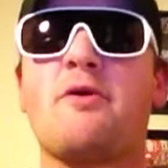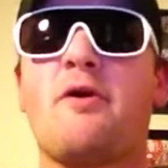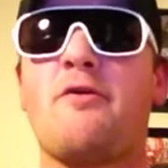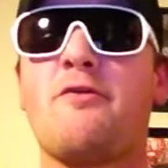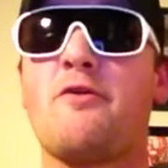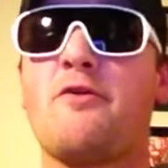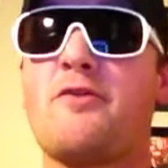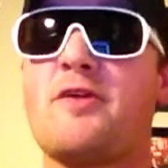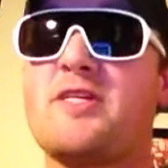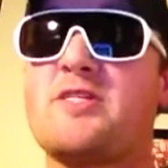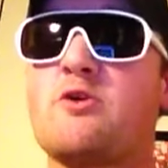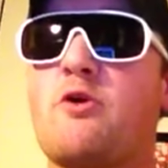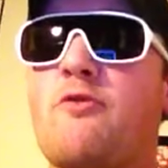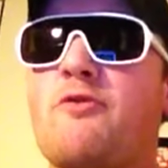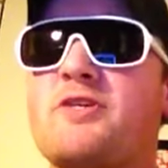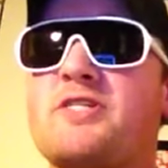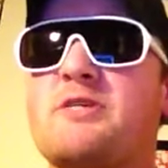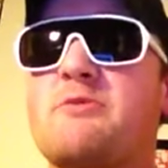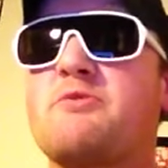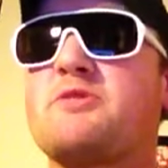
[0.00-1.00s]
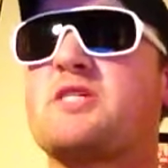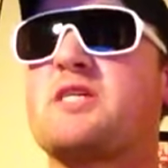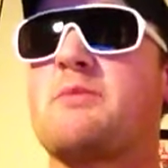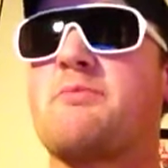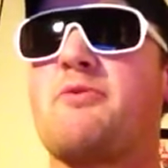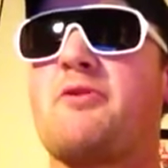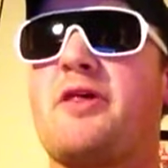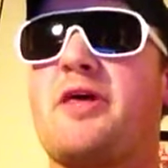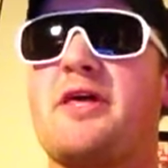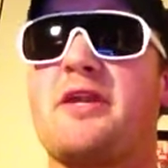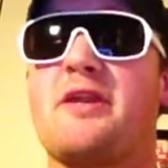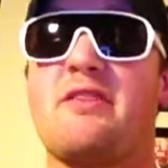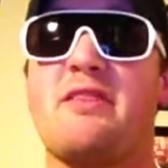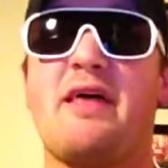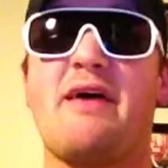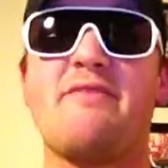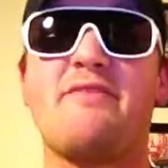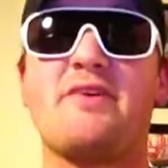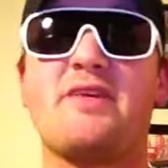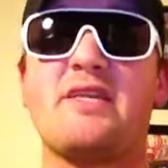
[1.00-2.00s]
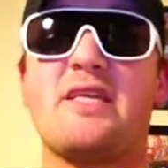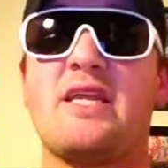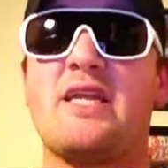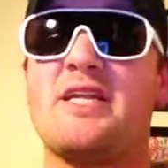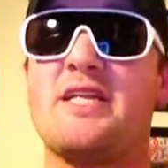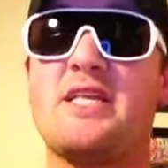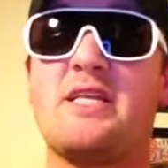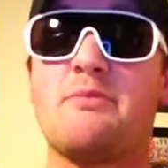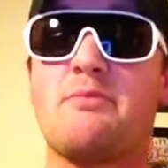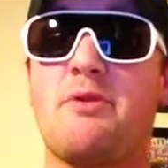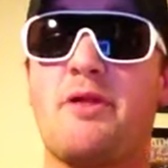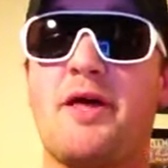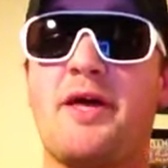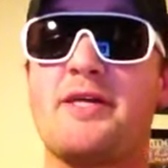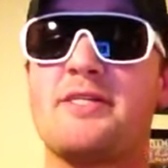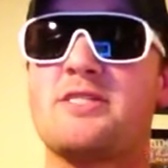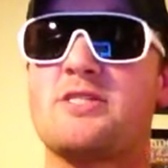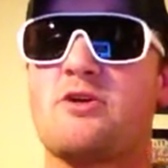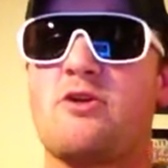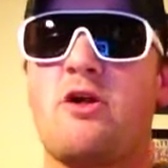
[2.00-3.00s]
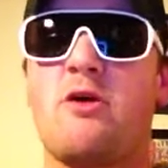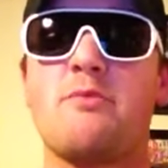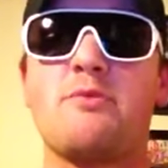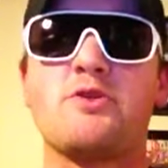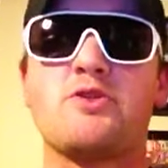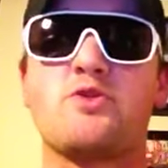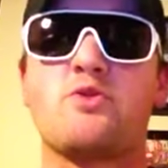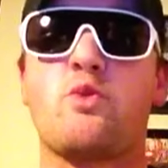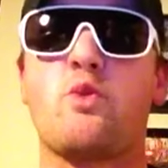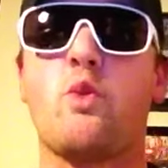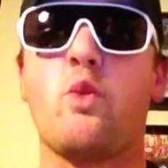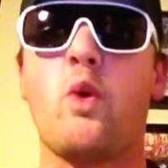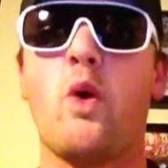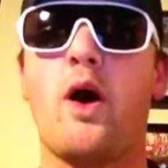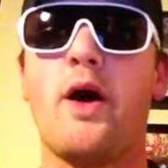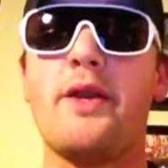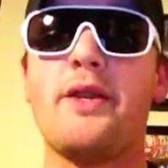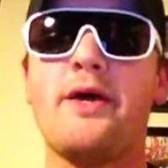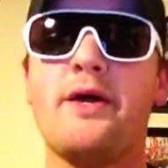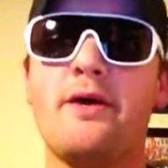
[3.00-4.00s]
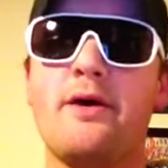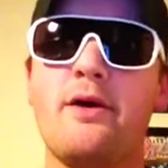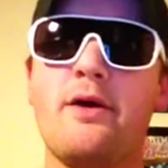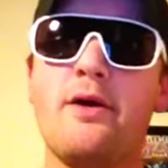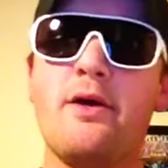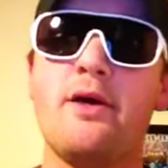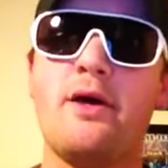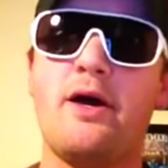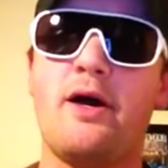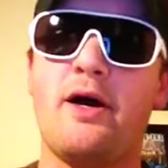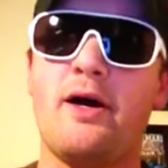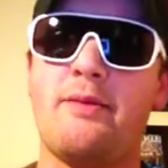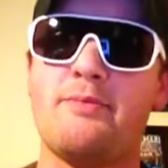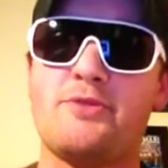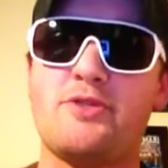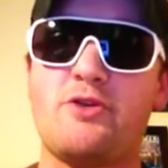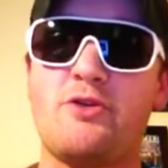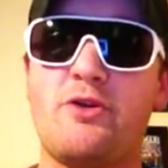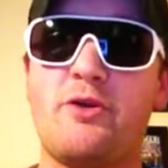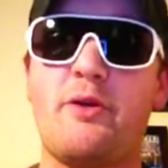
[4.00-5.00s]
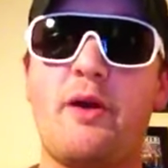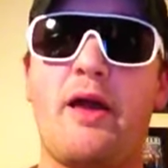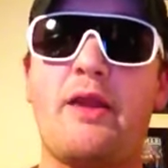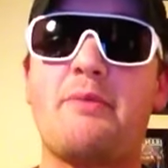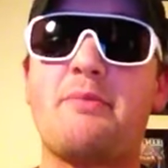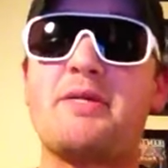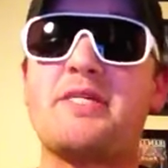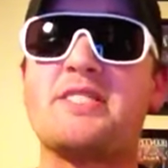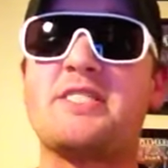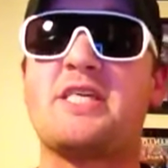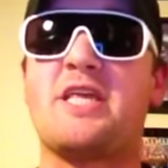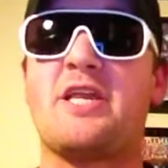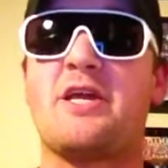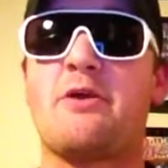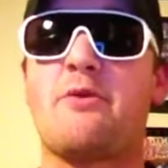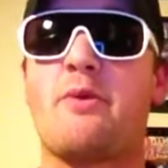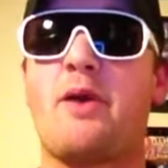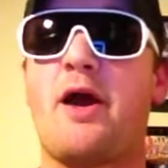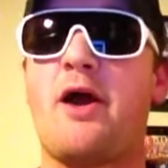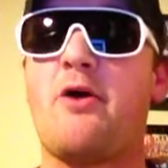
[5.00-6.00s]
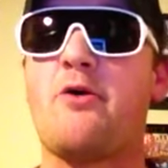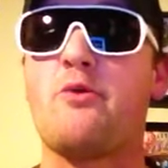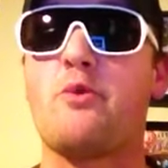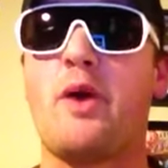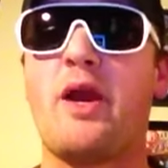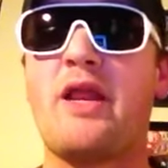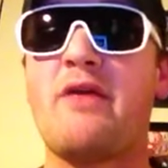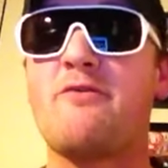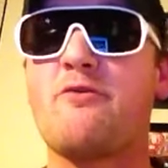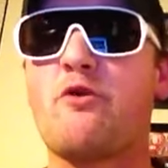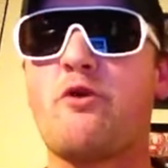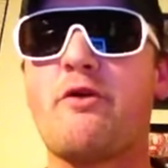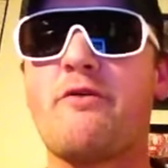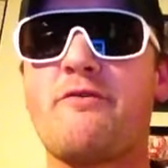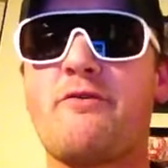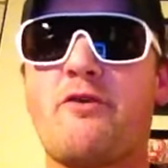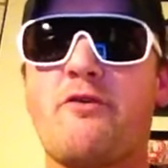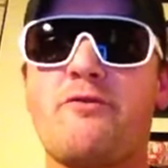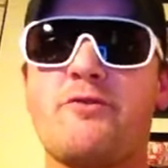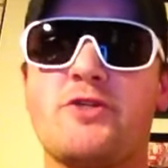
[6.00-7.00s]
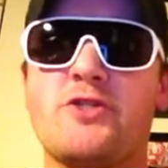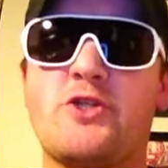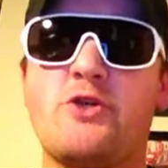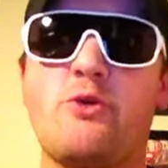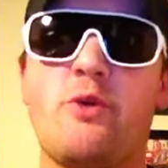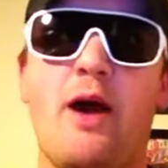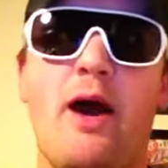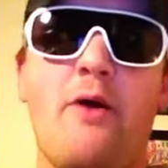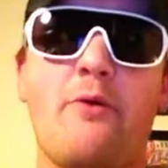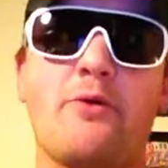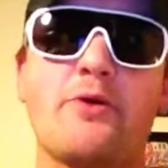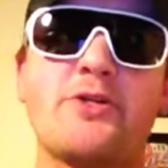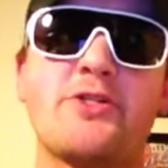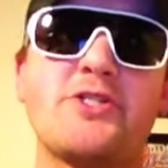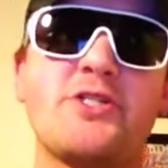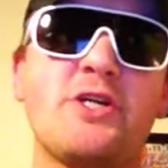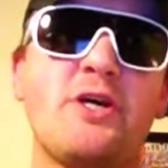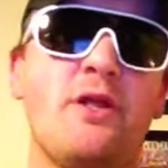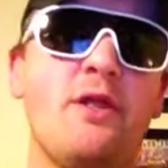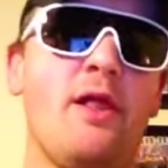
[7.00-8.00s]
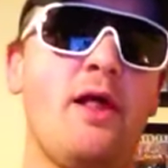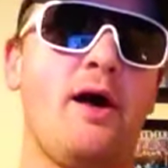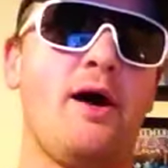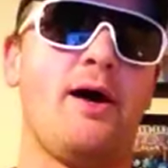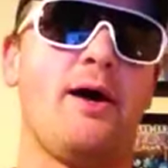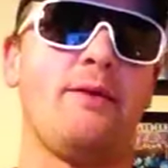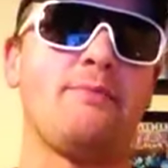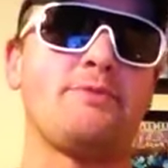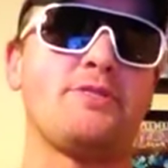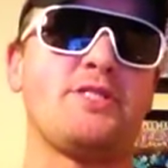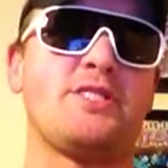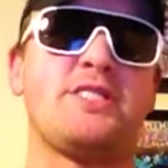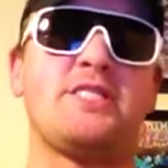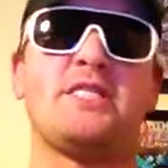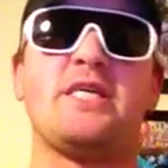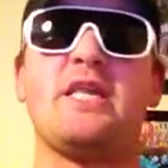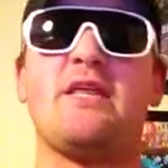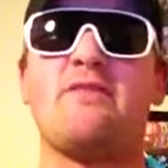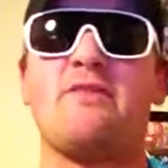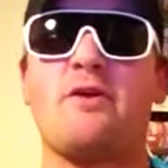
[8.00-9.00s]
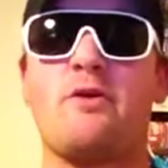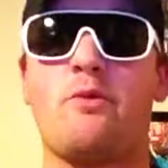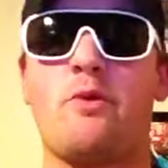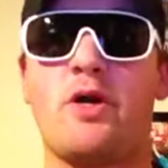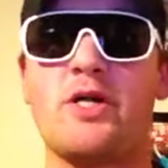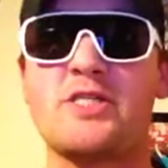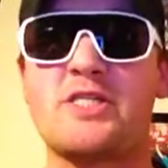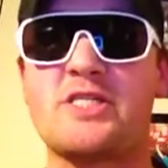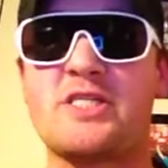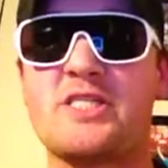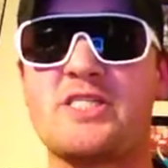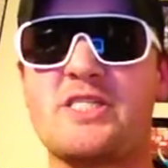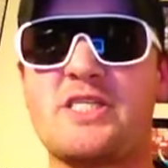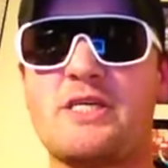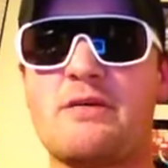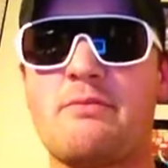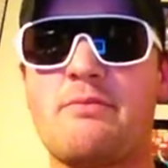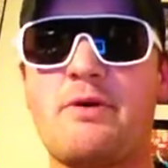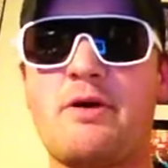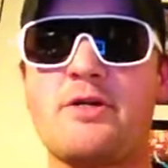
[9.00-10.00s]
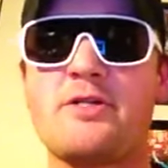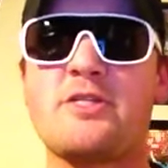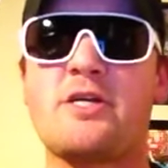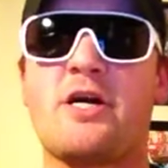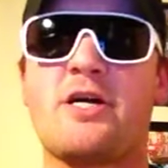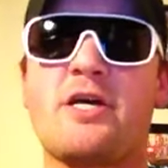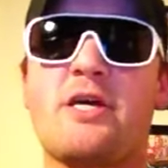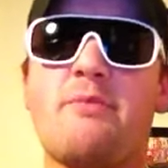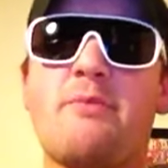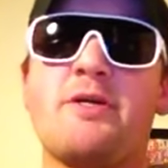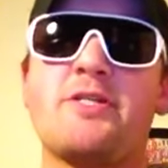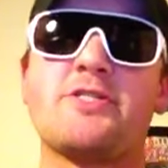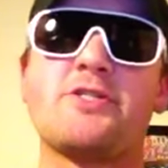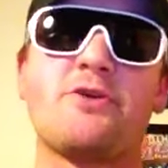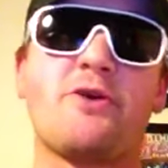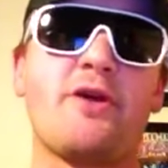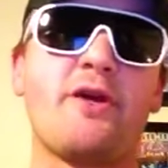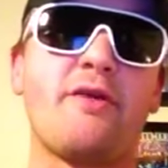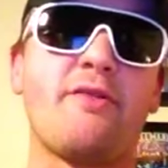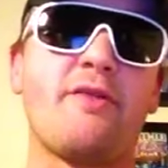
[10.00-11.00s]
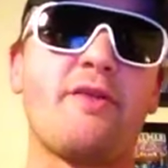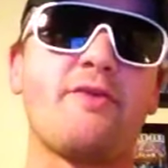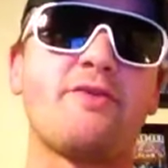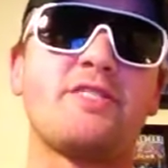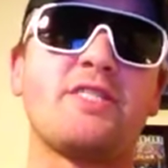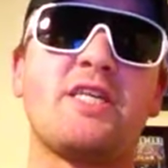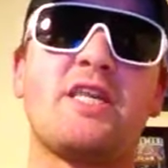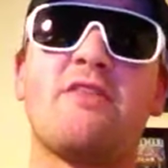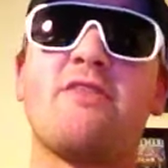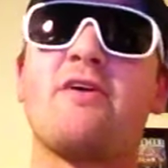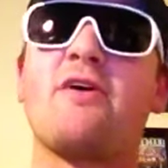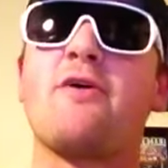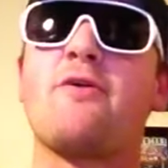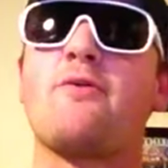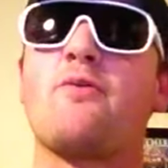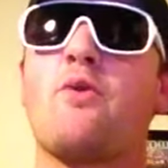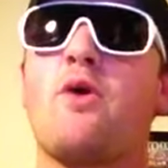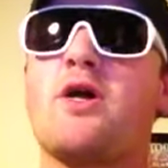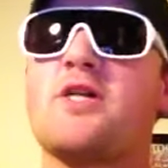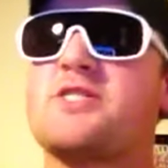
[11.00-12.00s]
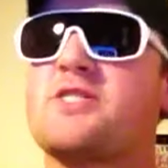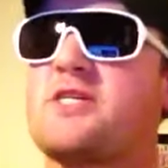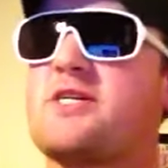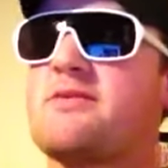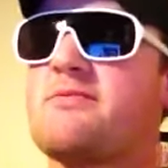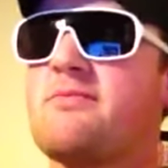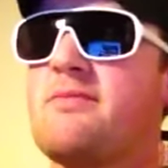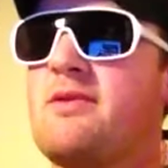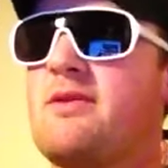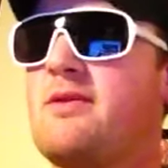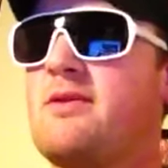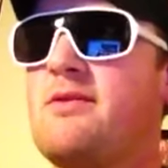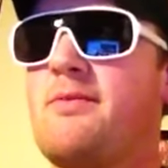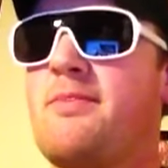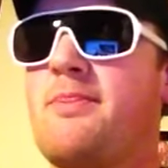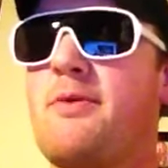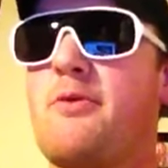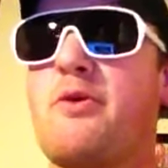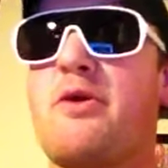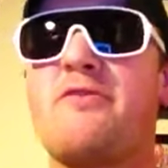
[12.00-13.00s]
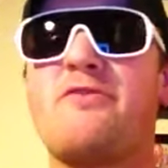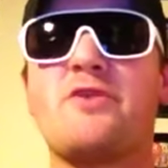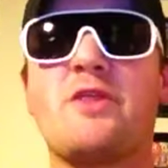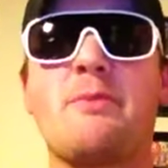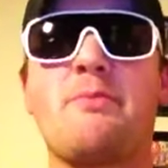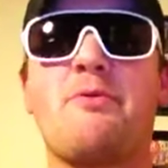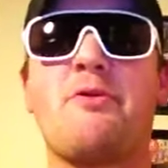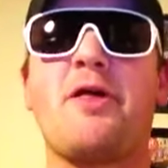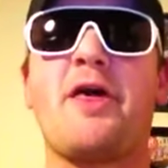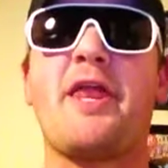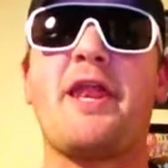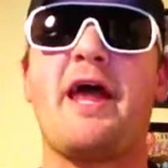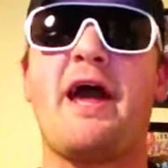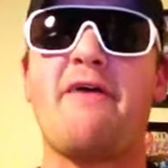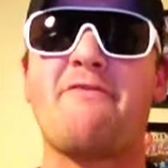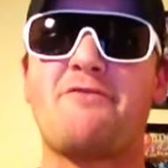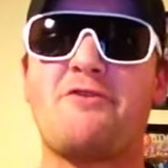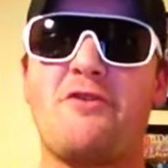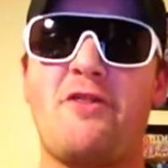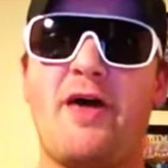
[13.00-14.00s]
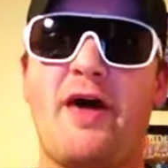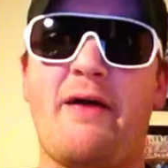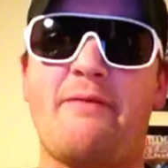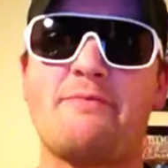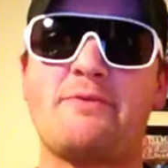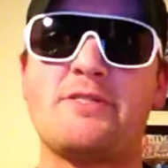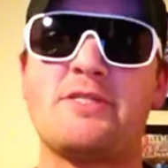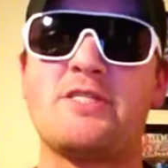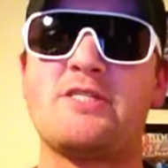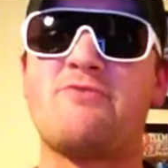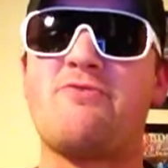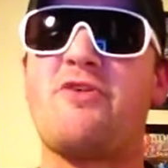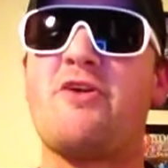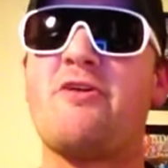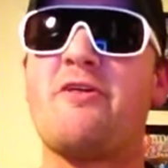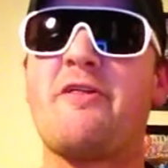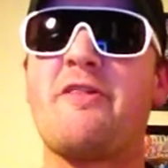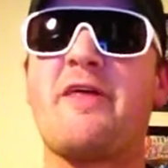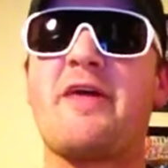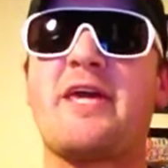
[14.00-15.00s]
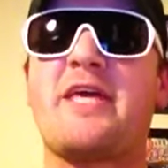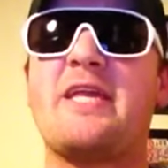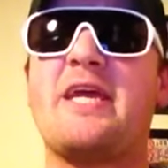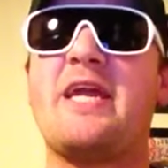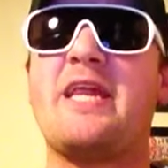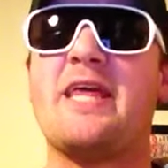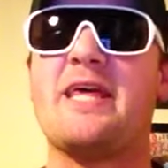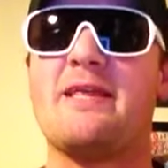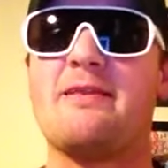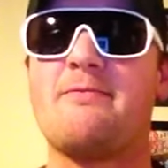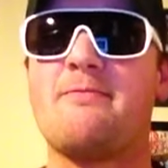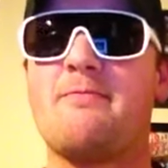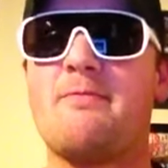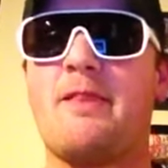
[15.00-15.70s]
Although they told us it was going to play at eleven, and it didn't play until almost one. Um, so you had to be sitting around waiting for it for over two hours, um, just sitting there watching the CM Punk documentary, and then sitting there and watching whatever they played after that, just feeling like an idiot.